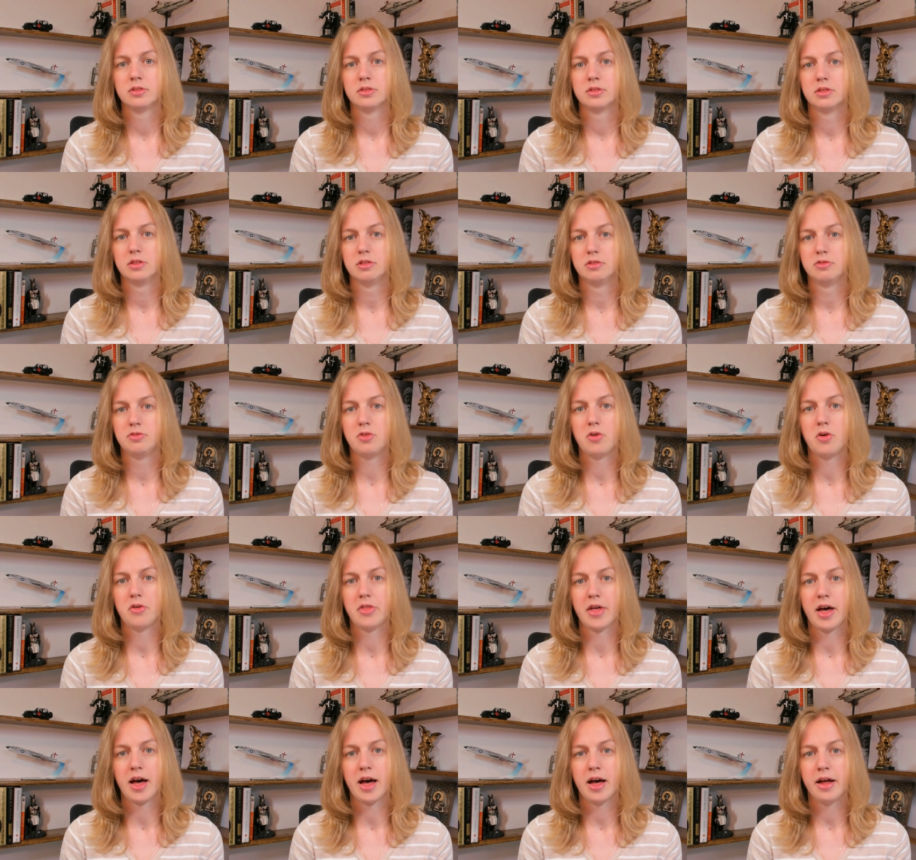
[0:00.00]
for
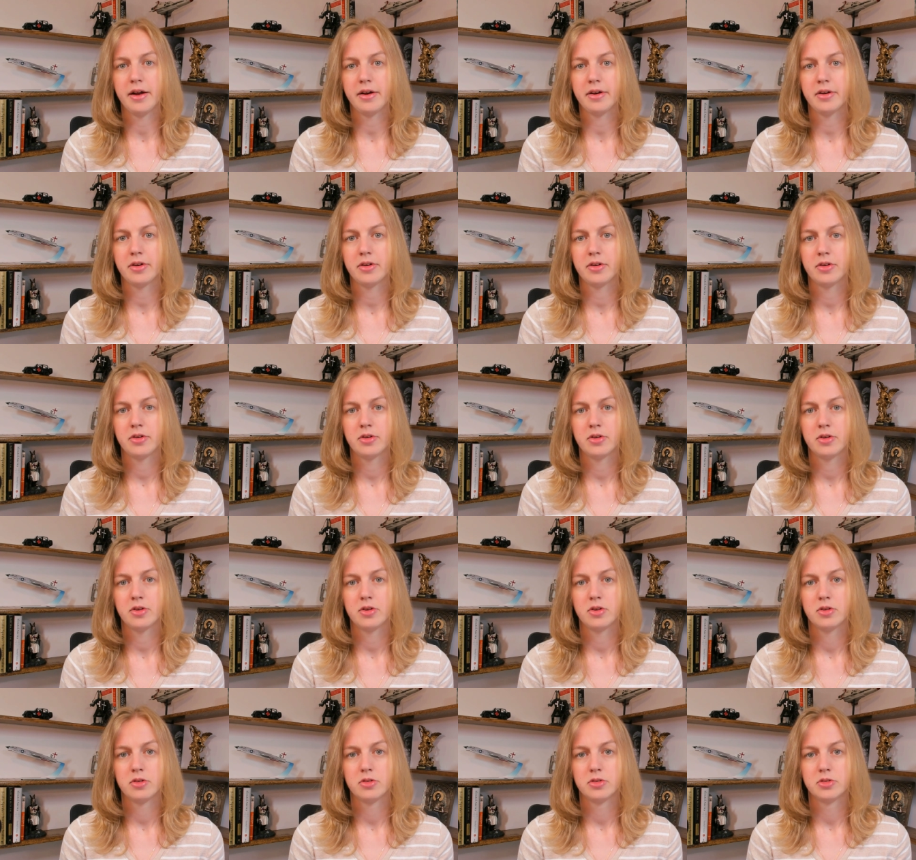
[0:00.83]
that,
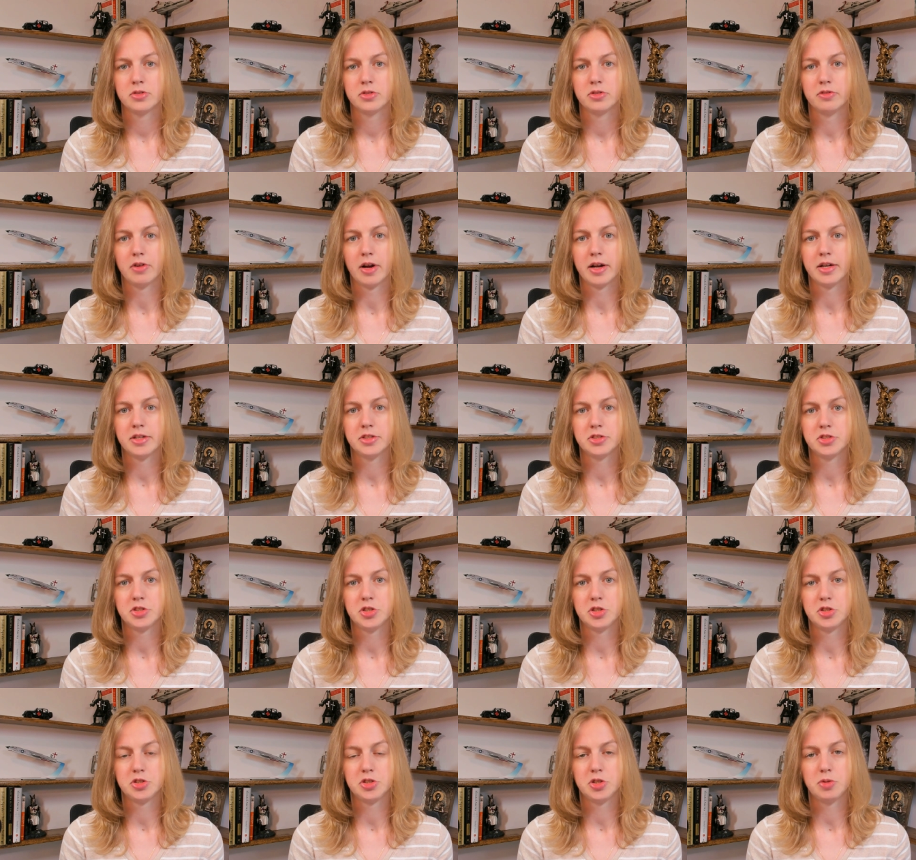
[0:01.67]
right?
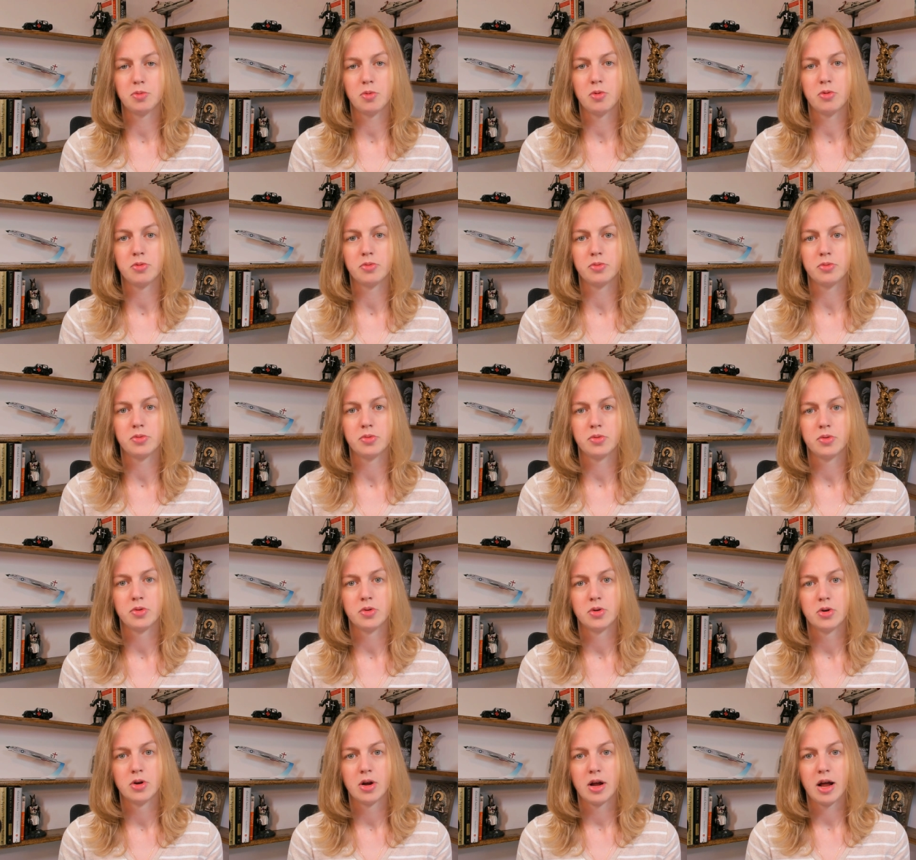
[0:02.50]
She, she won't
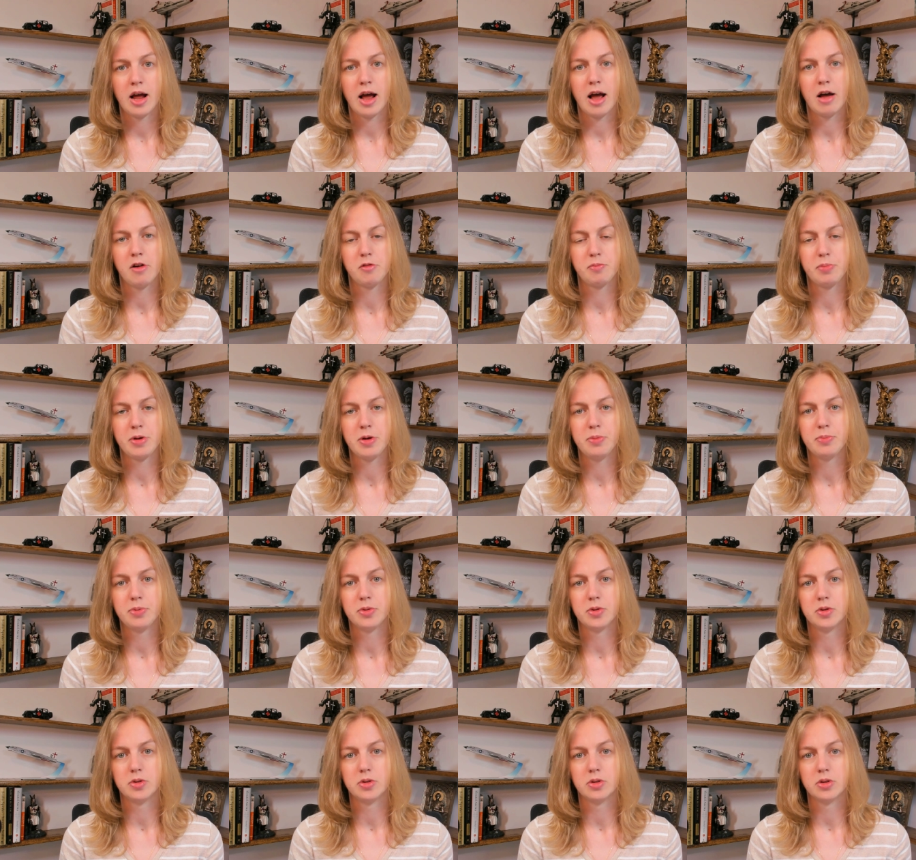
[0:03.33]
have
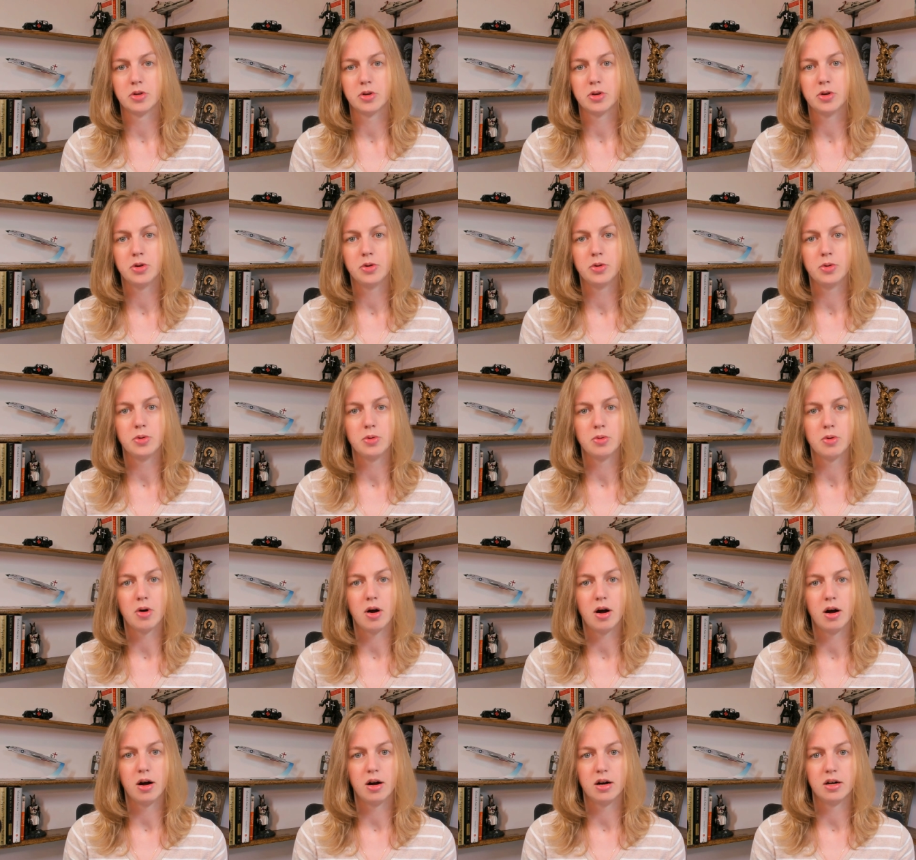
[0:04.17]
people who
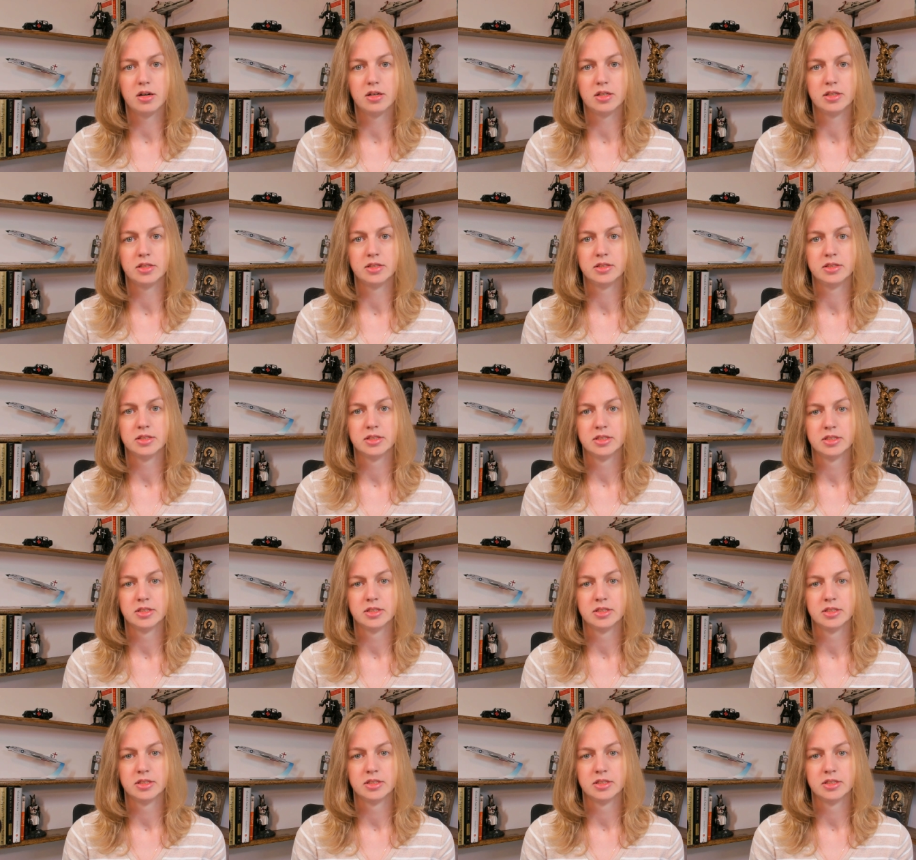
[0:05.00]
are,